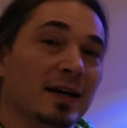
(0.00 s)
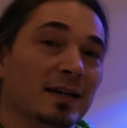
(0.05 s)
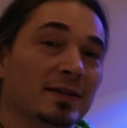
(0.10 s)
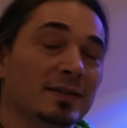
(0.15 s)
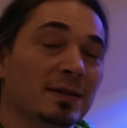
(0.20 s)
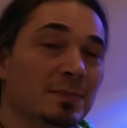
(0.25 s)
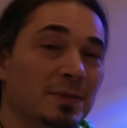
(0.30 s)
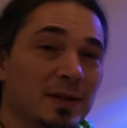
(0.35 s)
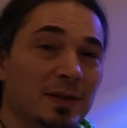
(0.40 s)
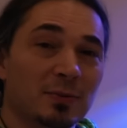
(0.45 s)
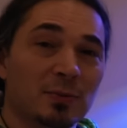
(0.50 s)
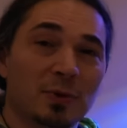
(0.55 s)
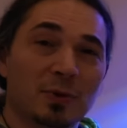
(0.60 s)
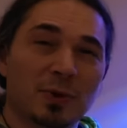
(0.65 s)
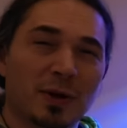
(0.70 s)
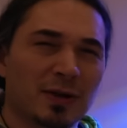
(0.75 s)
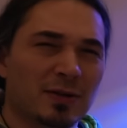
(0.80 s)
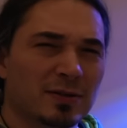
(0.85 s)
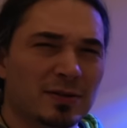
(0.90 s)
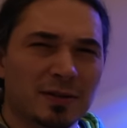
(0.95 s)
Something that
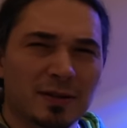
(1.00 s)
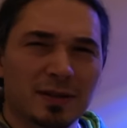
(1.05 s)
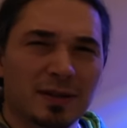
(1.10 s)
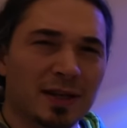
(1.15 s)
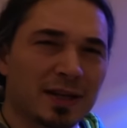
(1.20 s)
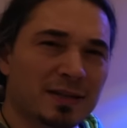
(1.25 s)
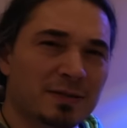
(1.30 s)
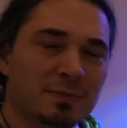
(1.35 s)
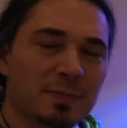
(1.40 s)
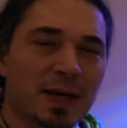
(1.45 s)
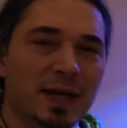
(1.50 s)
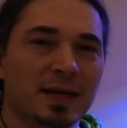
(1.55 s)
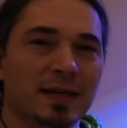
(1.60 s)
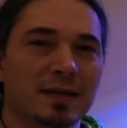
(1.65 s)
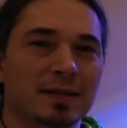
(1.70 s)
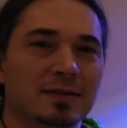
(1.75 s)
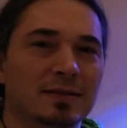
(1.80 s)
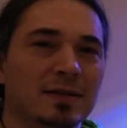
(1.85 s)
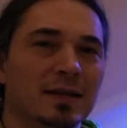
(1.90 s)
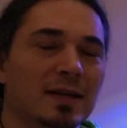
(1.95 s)
requires a little less
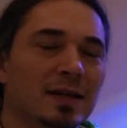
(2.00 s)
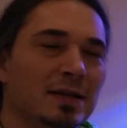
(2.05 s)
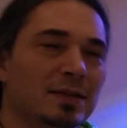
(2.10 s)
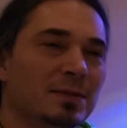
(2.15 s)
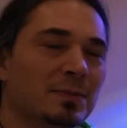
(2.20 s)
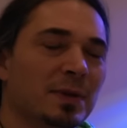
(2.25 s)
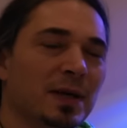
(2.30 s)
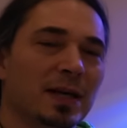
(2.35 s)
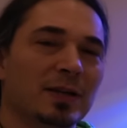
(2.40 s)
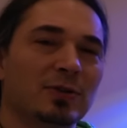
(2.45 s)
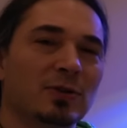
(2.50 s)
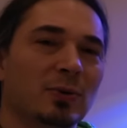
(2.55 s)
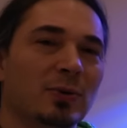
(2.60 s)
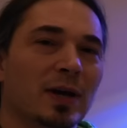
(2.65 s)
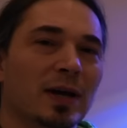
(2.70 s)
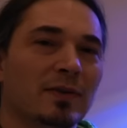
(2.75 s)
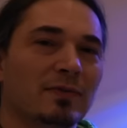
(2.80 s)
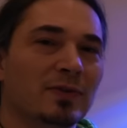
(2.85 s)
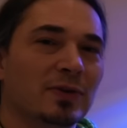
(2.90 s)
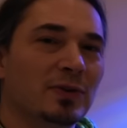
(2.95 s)
maintenance, something I don't
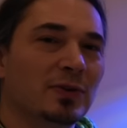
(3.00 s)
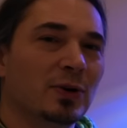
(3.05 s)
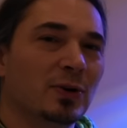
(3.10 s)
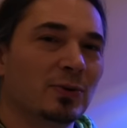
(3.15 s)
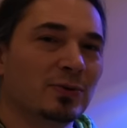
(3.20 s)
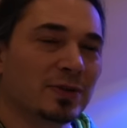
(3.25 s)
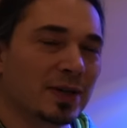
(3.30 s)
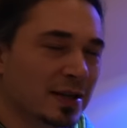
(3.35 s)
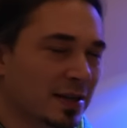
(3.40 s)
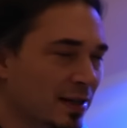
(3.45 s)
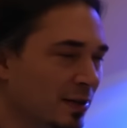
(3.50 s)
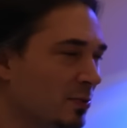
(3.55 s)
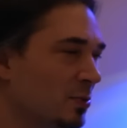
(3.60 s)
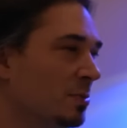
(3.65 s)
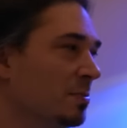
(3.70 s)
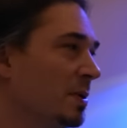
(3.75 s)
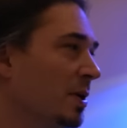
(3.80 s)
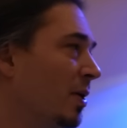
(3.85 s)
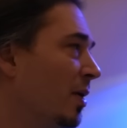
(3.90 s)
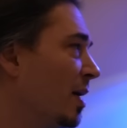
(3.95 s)
have to dose, I think
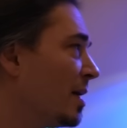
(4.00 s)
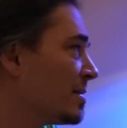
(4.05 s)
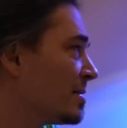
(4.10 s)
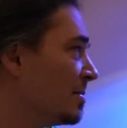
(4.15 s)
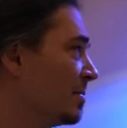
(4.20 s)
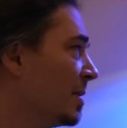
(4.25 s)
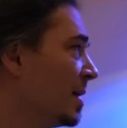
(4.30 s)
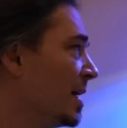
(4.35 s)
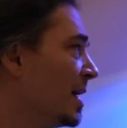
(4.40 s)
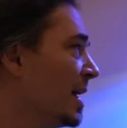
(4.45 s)
would be awesome.